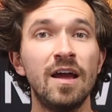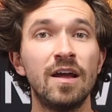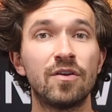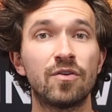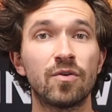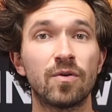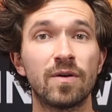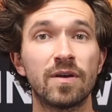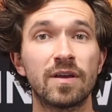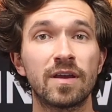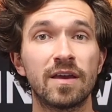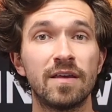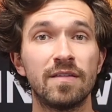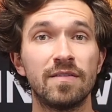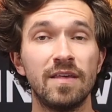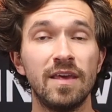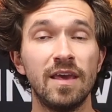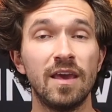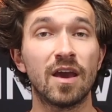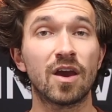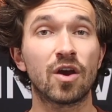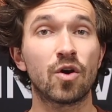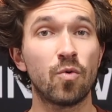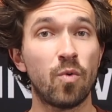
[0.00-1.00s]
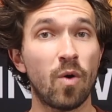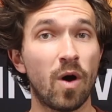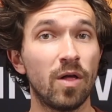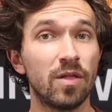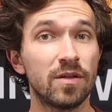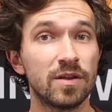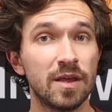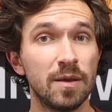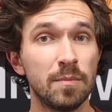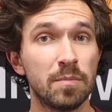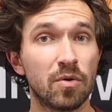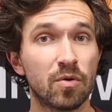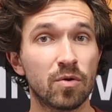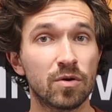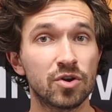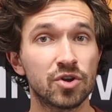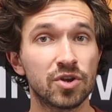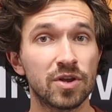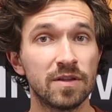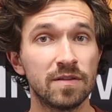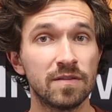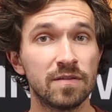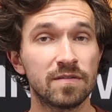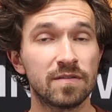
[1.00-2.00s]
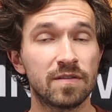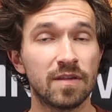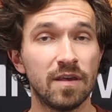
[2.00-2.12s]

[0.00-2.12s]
during the quality portions,